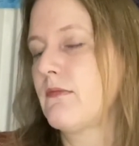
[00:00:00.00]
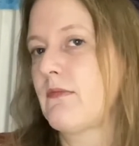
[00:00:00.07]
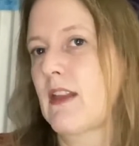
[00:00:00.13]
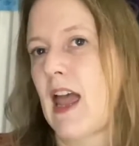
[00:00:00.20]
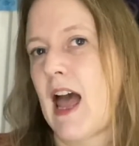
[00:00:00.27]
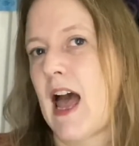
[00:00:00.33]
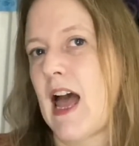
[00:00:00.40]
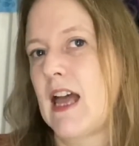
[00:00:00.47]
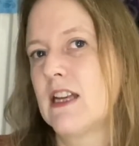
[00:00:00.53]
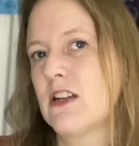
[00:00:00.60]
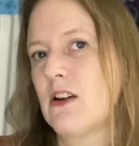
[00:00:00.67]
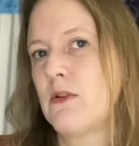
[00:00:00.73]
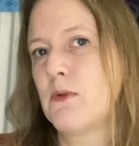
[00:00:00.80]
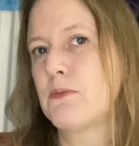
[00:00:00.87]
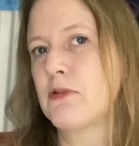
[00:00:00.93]
I
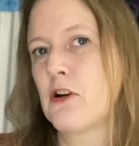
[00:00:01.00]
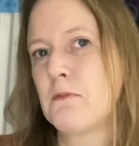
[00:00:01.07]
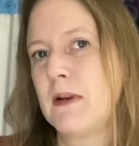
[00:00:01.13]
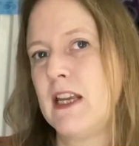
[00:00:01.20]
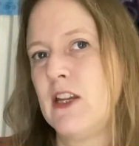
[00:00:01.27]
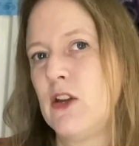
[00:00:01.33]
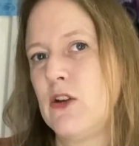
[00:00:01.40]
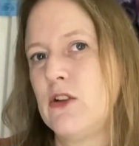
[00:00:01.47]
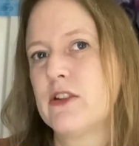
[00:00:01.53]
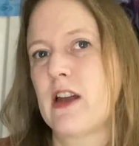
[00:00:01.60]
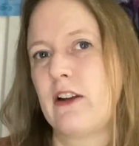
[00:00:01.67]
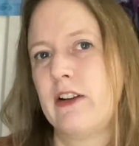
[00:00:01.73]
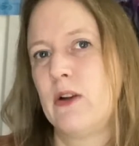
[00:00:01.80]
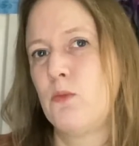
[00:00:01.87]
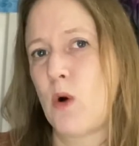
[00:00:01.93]
would probably use
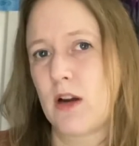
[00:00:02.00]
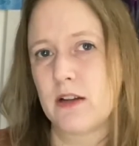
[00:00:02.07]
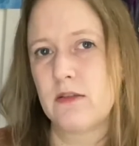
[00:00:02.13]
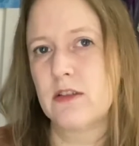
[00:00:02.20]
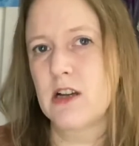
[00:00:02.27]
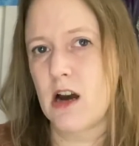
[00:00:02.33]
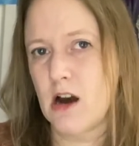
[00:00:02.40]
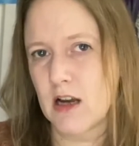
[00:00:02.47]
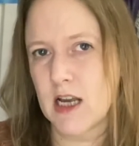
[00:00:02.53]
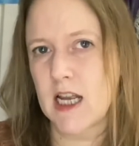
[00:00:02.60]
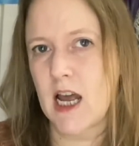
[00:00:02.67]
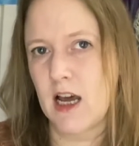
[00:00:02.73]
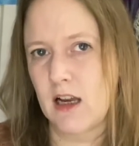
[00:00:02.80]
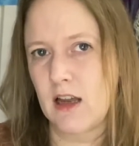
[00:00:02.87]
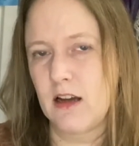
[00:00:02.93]
only one dark
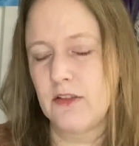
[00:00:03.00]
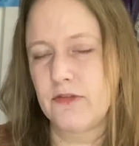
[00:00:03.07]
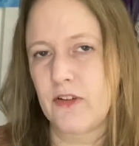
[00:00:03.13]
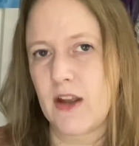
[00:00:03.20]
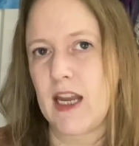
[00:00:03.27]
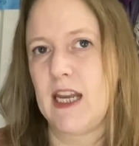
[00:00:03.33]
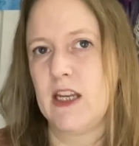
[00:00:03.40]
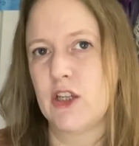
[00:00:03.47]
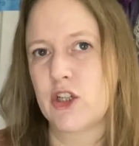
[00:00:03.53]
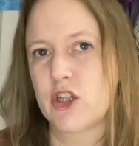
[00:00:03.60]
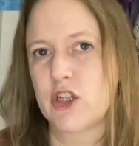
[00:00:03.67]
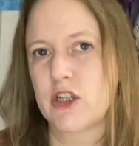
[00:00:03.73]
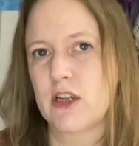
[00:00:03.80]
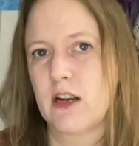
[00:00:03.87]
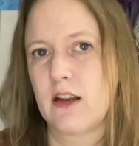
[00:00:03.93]
colour for
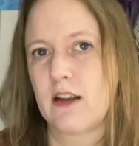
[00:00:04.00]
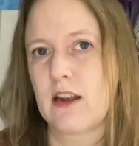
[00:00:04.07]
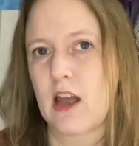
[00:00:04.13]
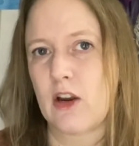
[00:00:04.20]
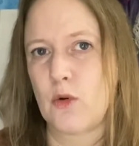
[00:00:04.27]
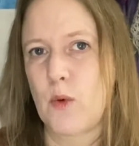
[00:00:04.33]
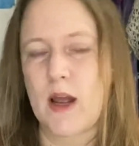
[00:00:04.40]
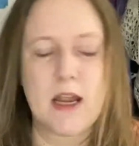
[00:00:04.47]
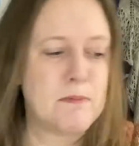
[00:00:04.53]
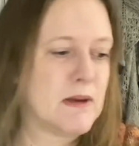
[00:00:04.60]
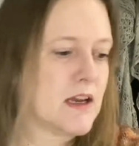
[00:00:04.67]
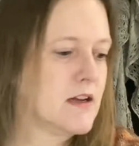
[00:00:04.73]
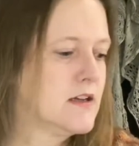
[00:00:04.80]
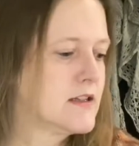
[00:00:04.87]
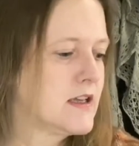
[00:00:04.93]
each colourway,
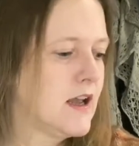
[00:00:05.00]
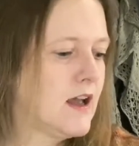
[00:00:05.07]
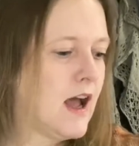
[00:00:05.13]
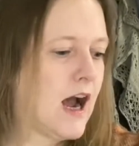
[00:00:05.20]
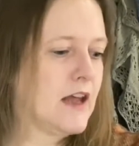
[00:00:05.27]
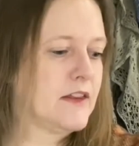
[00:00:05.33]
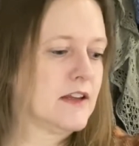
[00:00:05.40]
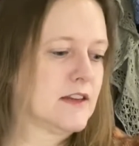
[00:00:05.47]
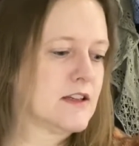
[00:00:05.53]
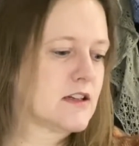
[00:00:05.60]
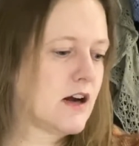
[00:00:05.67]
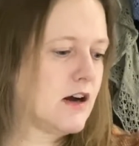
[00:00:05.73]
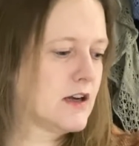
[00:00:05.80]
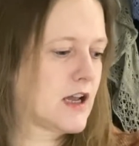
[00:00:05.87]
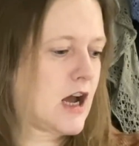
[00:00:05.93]
because I think the
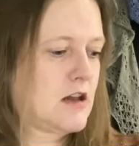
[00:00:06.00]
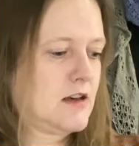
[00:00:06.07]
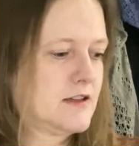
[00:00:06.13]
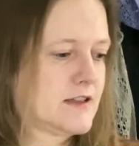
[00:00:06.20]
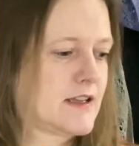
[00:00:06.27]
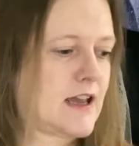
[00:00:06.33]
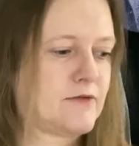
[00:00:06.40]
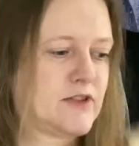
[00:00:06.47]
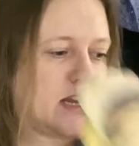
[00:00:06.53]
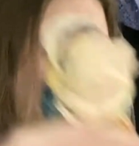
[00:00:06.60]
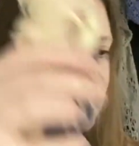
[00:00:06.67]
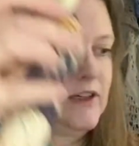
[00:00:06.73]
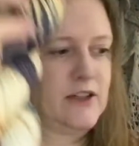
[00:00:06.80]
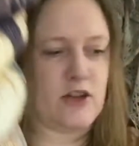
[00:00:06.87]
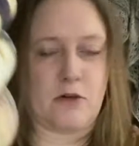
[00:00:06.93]
dark colours have
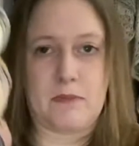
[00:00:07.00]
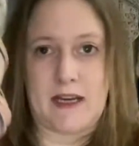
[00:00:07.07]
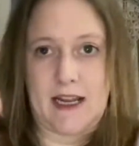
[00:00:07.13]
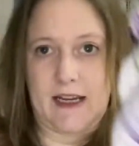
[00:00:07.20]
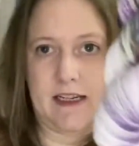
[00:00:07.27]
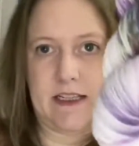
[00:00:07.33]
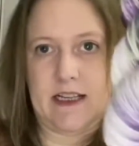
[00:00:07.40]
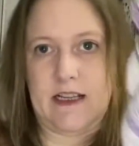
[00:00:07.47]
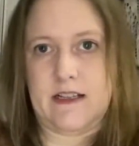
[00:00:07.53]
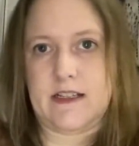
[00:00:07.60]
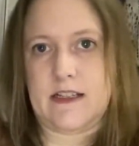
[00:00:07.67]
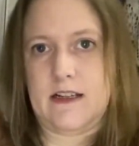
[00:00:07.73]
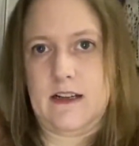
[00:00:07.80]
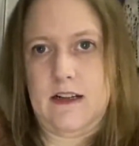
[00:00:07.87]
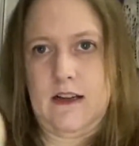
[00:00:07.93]
definitely dominated
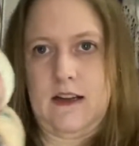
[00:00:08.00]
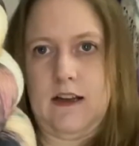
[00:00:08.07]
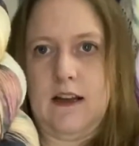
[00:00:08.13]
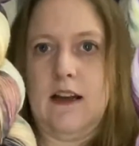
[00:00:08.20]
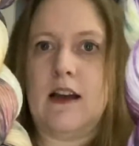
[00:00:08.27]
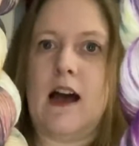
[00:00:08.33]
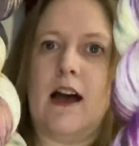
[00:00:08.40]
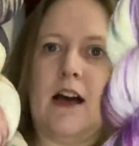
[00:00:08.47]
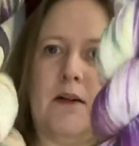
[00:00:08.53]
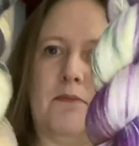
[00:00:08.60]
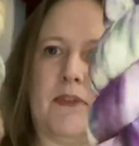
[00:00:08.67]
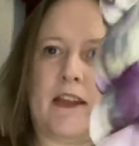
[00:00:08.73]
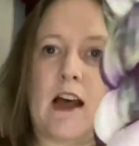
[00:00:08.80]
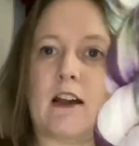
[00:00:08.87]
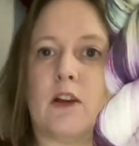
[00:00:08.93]
the
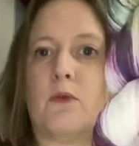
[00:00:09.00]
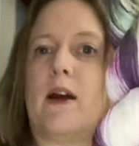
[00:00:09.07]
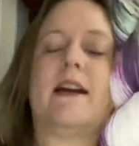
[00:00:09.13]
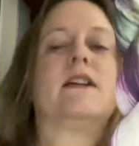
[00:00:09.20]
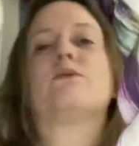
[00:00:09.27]
colourways,